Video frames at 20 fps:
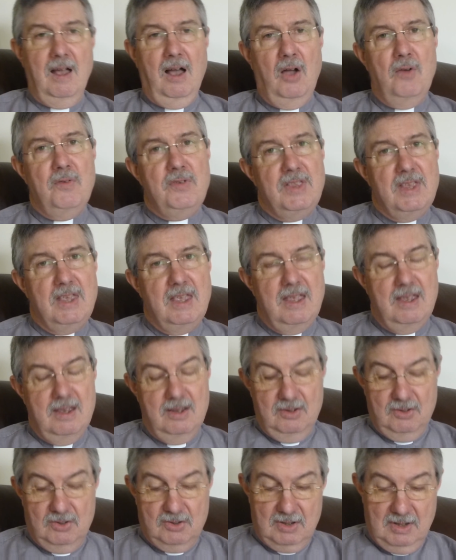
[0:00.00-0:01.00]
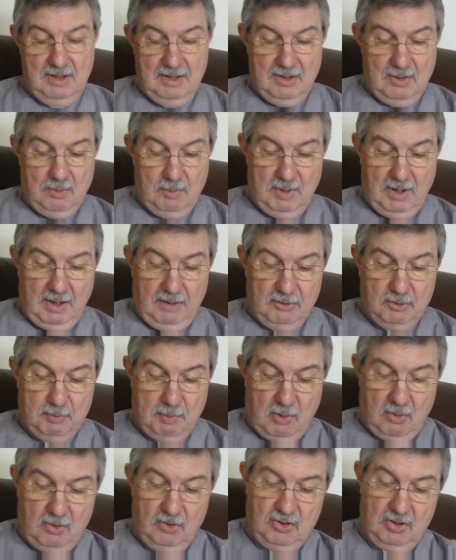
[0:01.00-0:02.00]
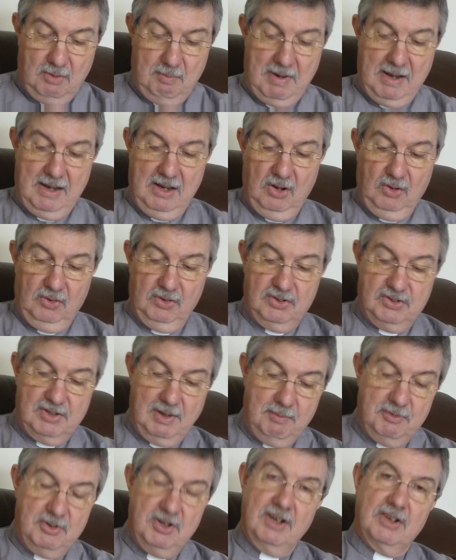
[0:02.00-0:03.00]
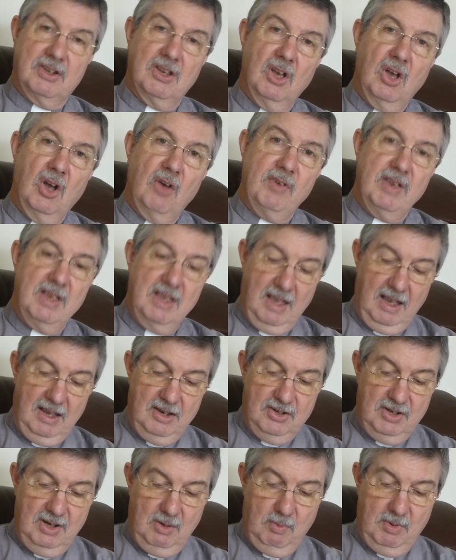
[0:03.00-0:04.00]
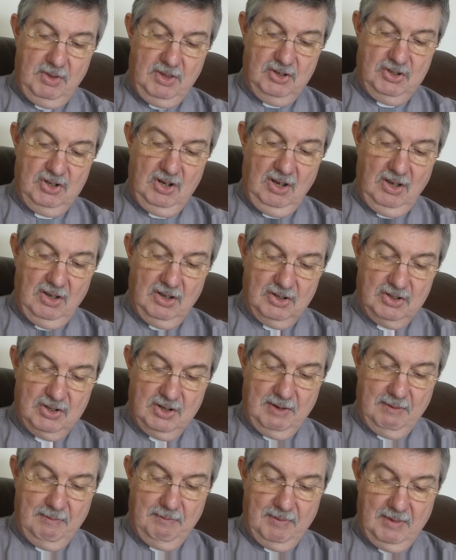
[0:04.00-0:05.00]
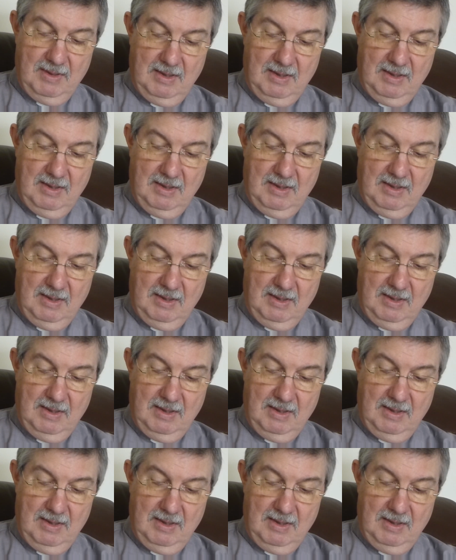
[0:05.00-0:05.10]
Over the years, when I've spoken to many on the subject of engaging with the church,